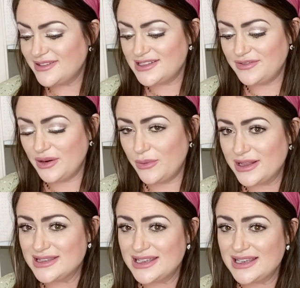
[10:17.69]
Different
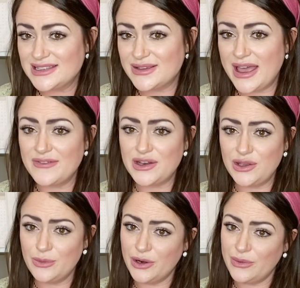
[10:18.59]
onesies. So I have a
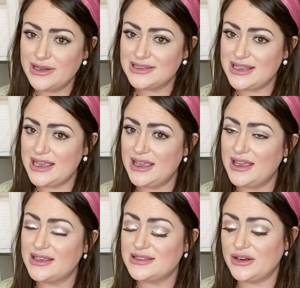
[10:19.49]
newborn
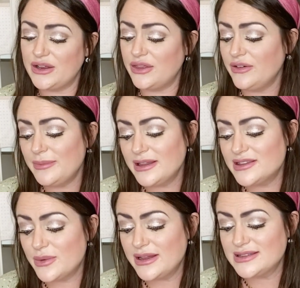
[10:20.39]
onesie, a 0 to 3
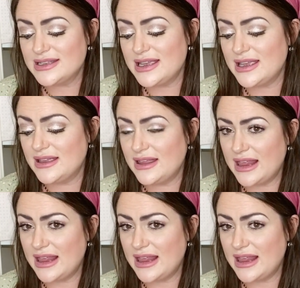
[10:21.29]
month onesie,